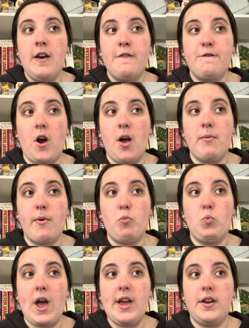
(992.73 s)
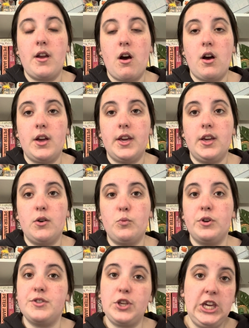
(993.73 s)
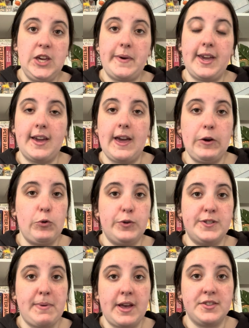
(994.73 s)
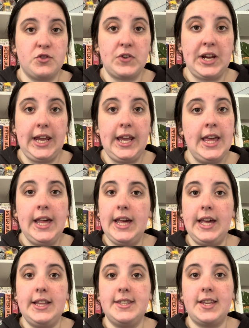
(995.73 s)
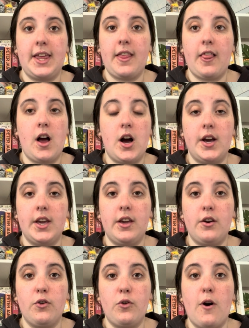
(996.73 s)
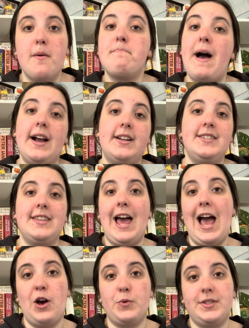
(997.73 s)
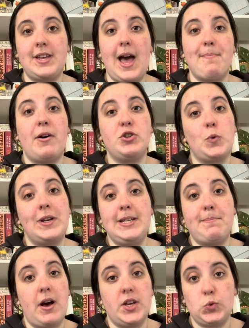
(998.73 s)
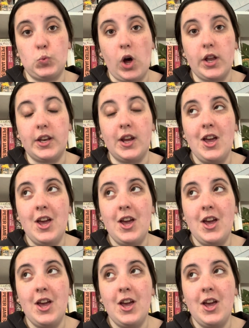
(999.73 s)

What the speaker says: from when I was queuing at 3:15 until I got back to the house at about 1:20.